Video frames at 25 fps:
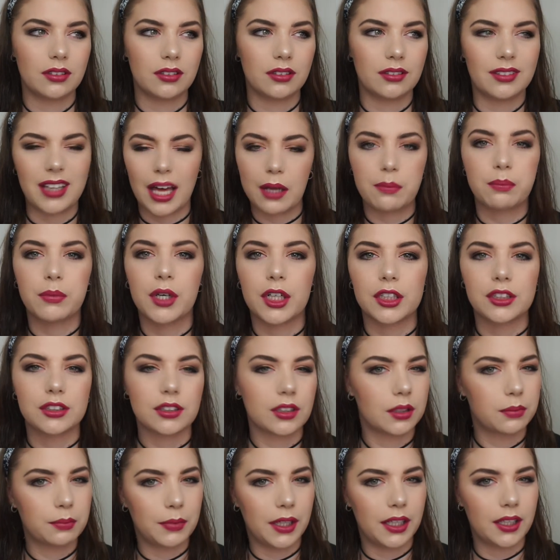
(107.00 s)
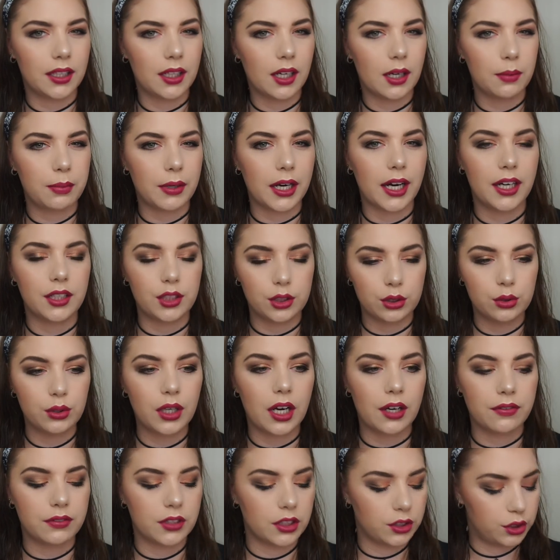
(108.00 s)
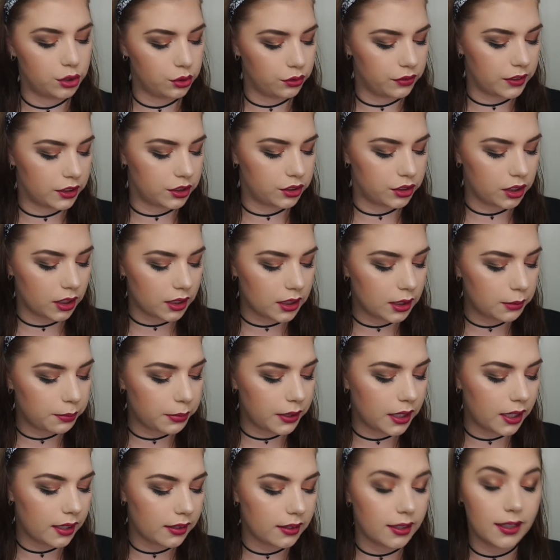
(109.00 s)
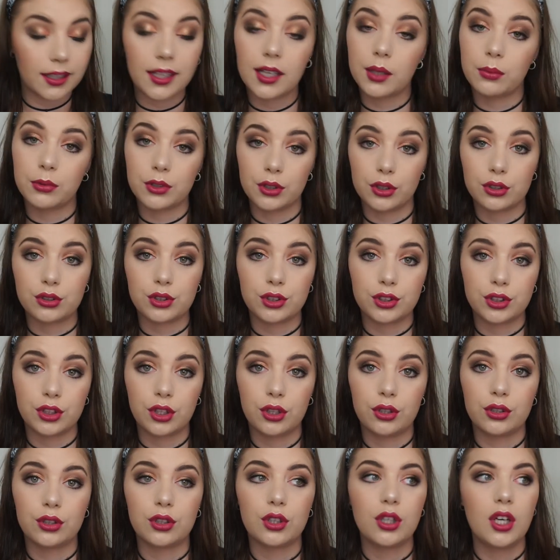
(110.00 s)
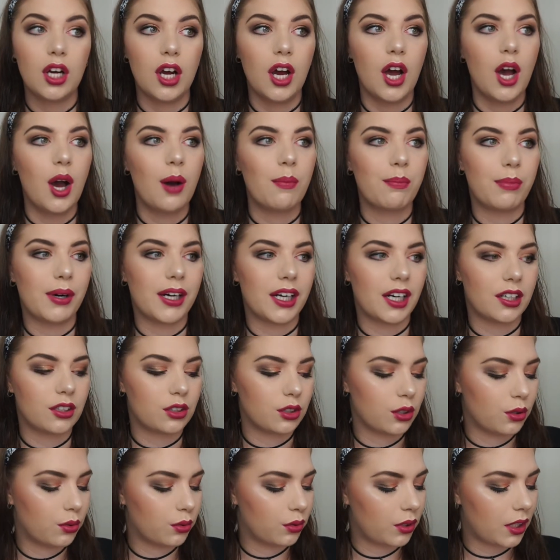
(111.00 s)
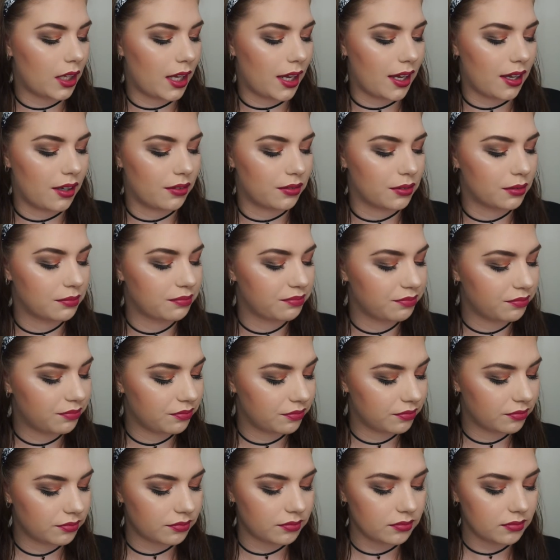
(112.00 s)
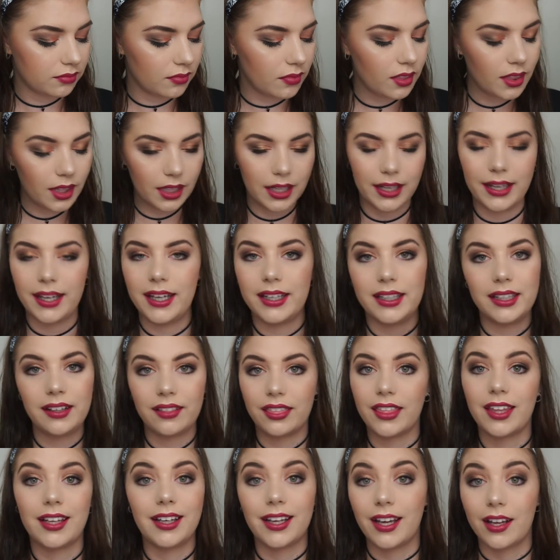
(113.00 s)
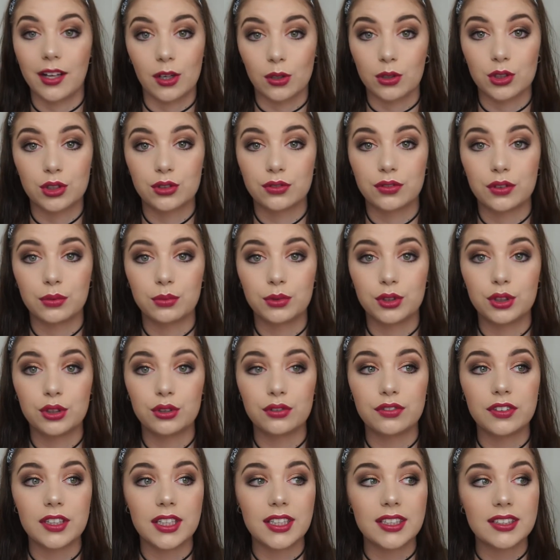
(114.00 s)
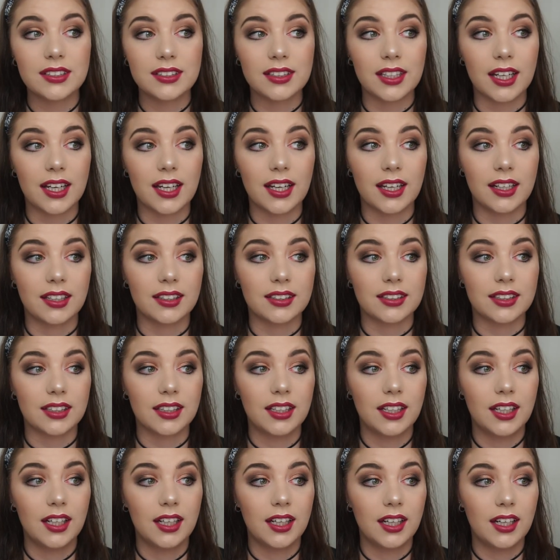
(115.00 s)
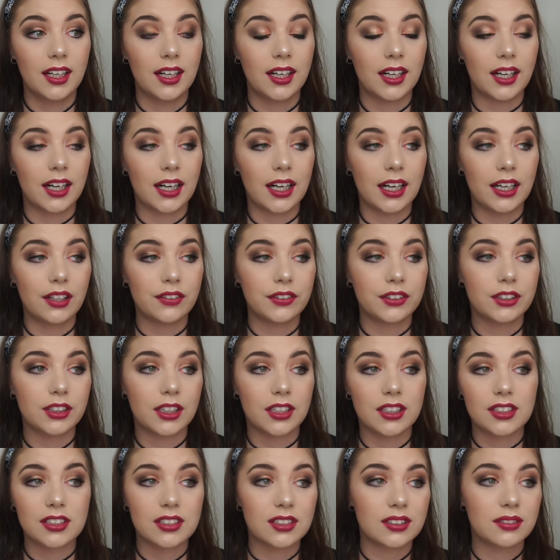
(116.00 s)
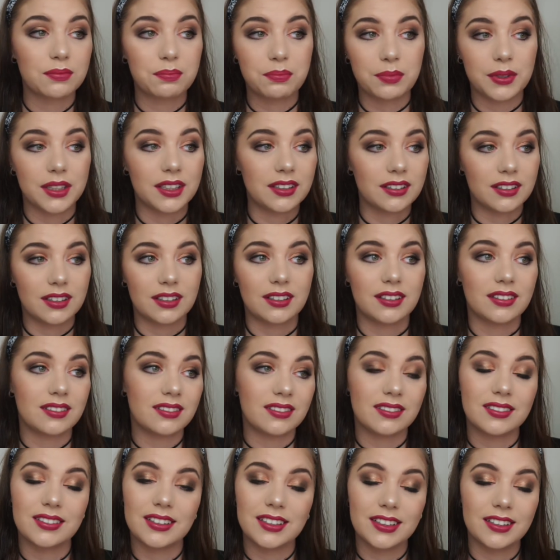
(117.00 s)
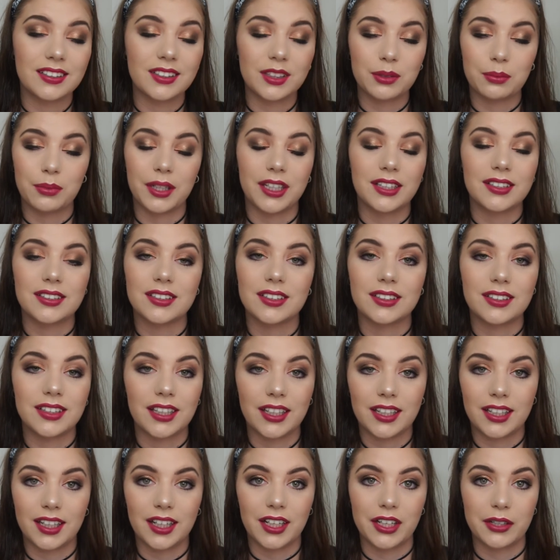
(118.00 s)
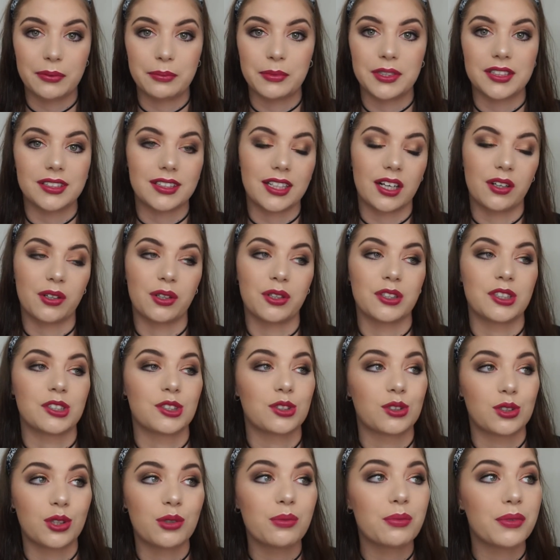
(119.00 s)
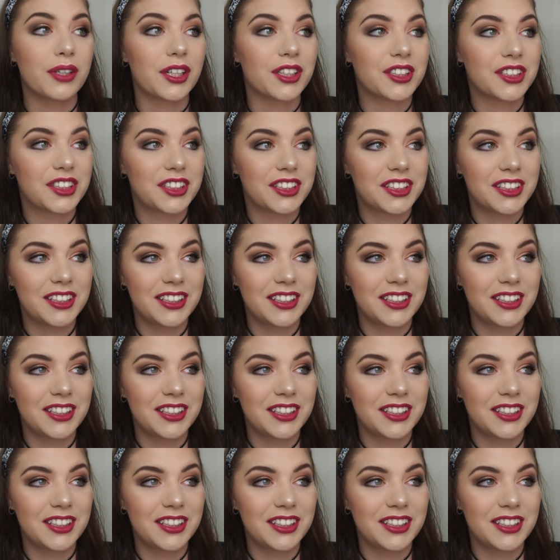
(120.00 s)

that much on makeup. I do have the Too Faced chocolate bar that I'm going to show you, but I don't have anything else from Too Faced and I have just been in the mindset that I have missed out on so much.